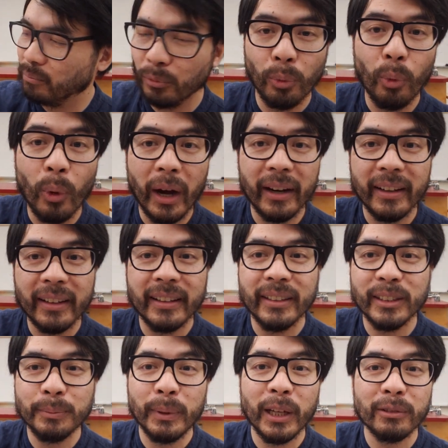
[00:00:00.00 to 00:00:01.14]
What
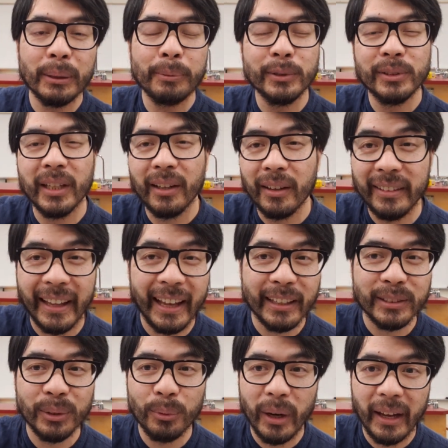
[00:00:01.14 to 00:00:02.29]
is being represented on the
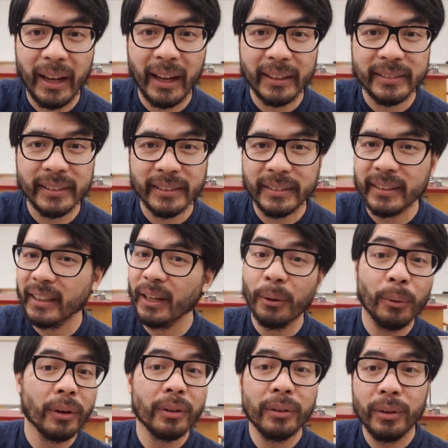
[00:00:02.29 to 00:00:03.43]
X and Y axis?
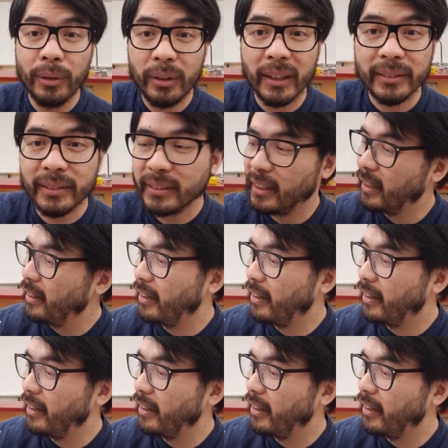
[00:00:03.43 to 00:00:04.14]
What are the units?